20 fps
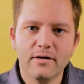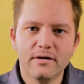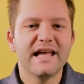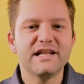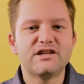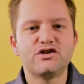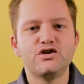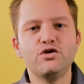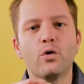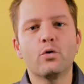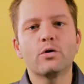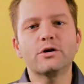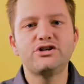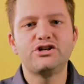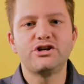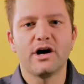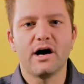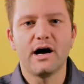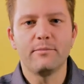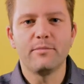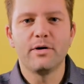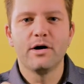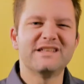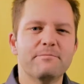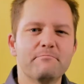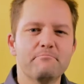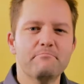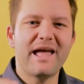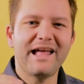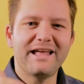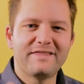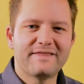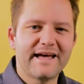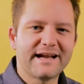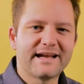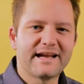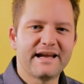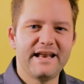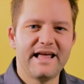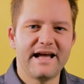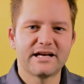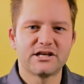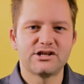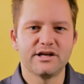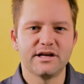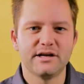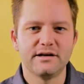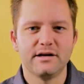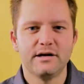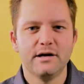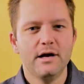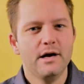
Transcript: It's your job to make that connection.